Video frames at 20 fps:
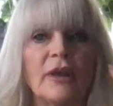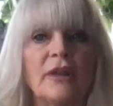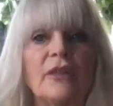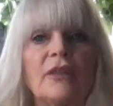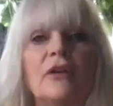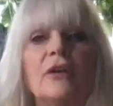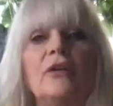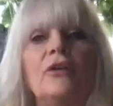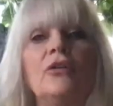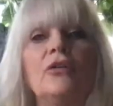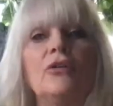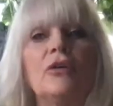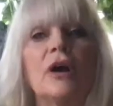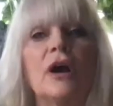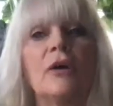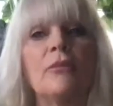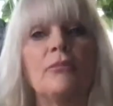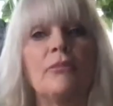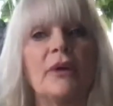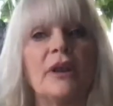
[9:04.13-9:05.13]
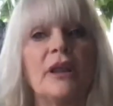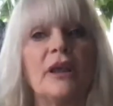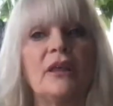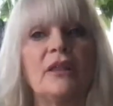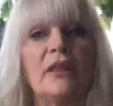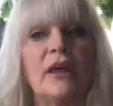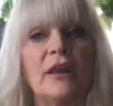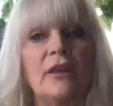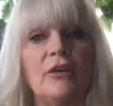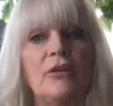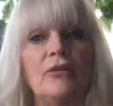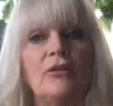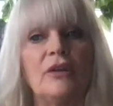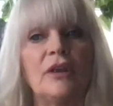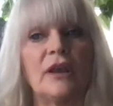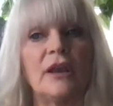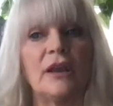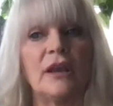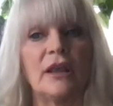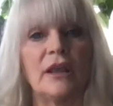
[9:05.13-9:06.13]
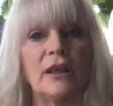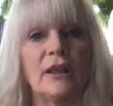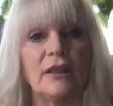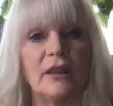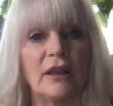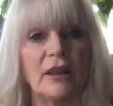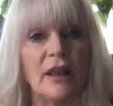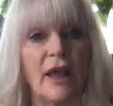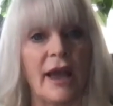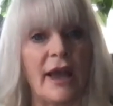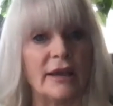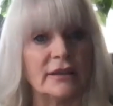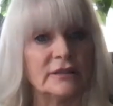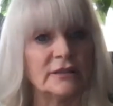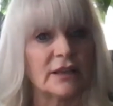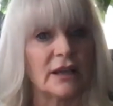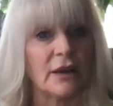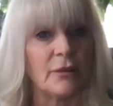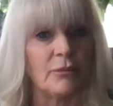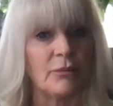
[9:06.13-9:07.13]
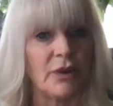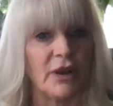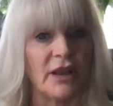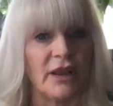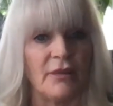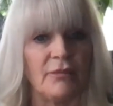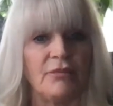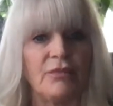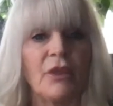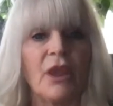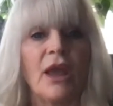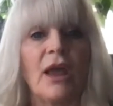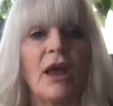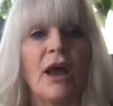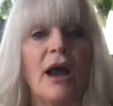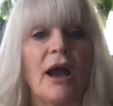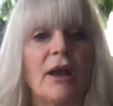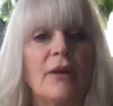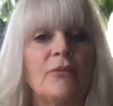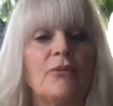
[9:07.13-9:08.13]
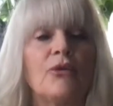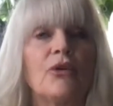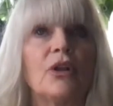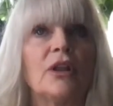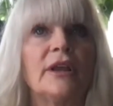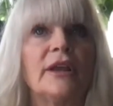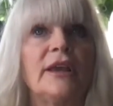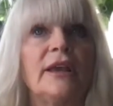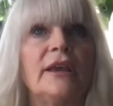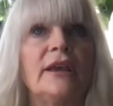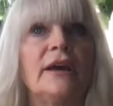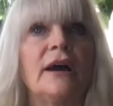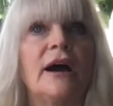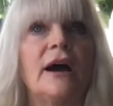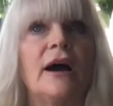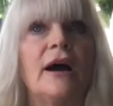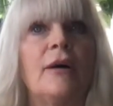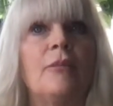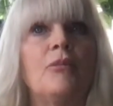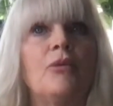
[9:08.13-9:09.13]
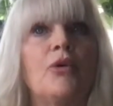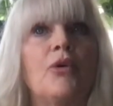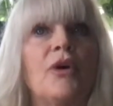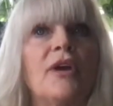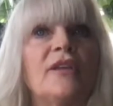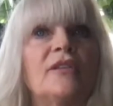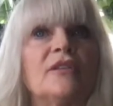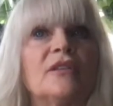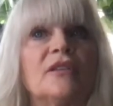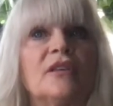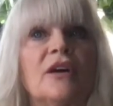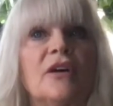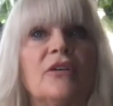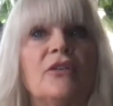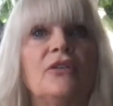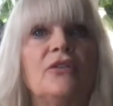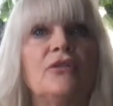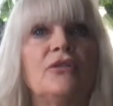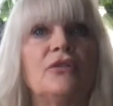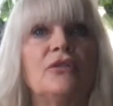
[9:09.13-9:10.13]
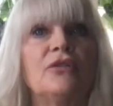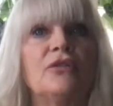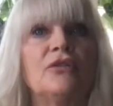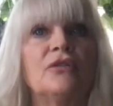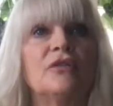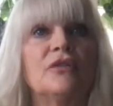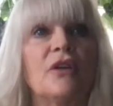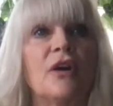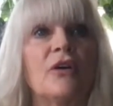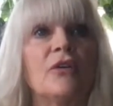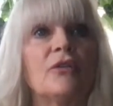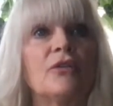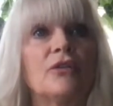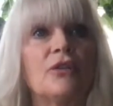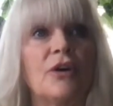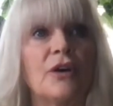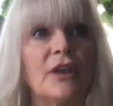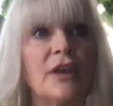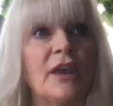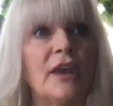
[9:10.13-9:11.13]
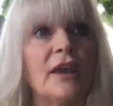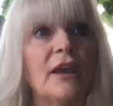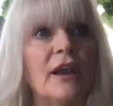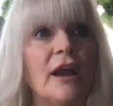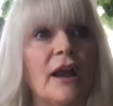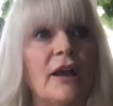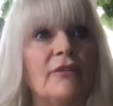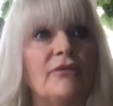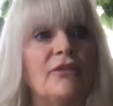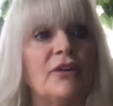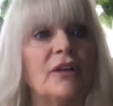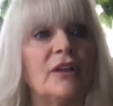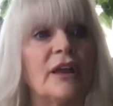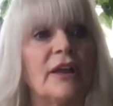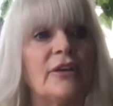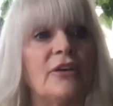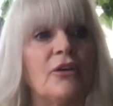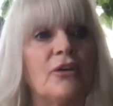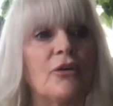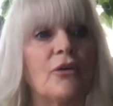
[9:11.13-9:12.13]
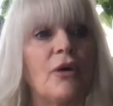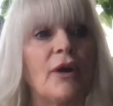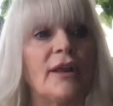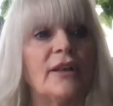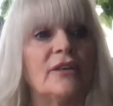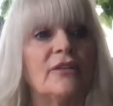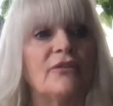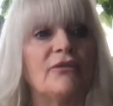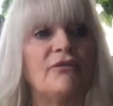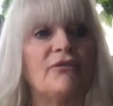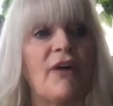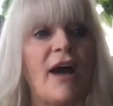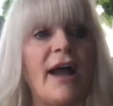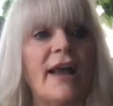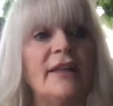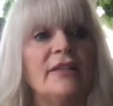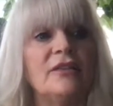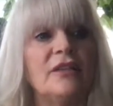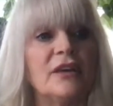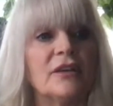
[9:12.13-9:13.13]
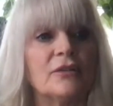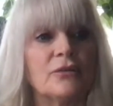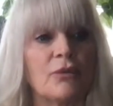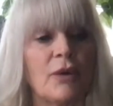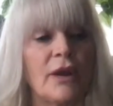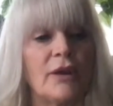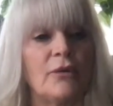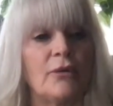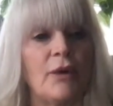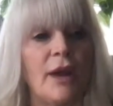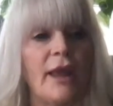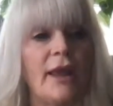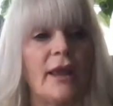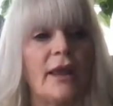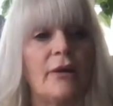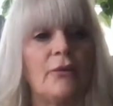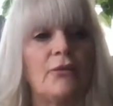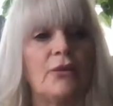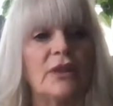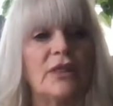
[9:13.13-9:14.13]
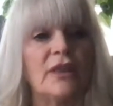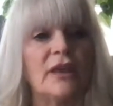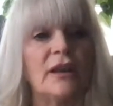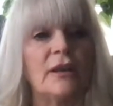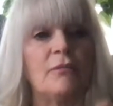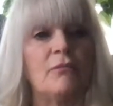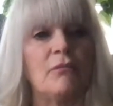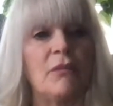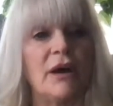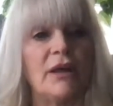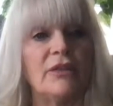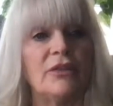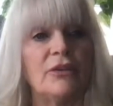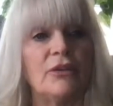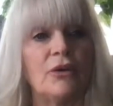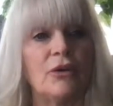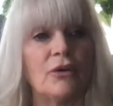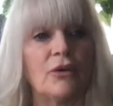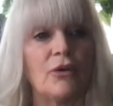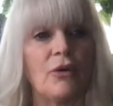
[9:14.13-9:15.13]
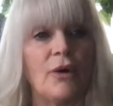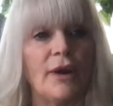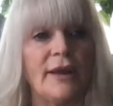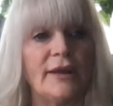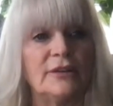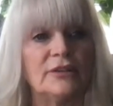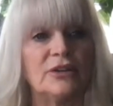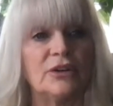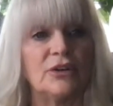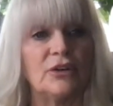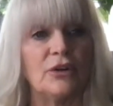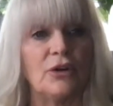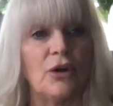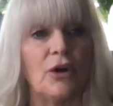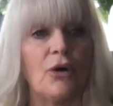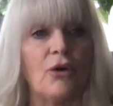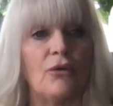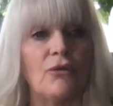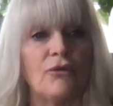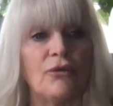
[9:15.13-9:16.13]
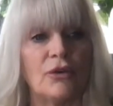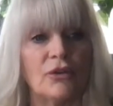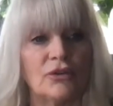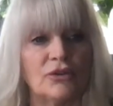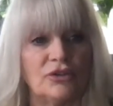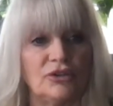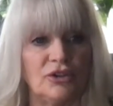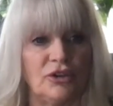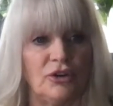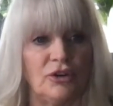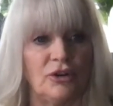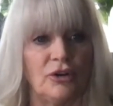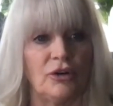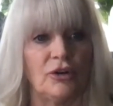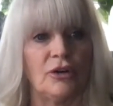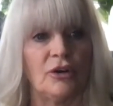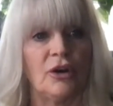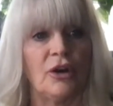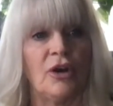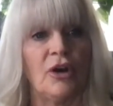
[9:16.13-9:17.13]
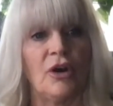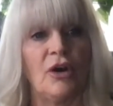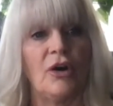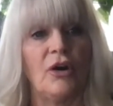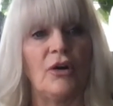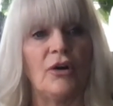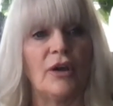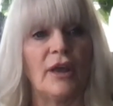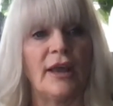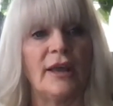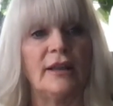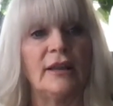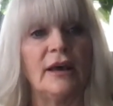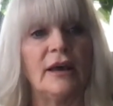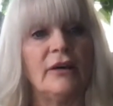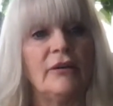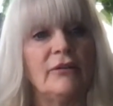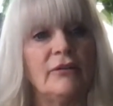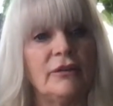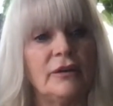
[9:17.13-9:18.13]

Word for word: in the new company than you did in the last company. I'm really um, going to tell you to start looking. I feel like you're going to find this right away, and within a month, you're going to know for sure. Okay, love?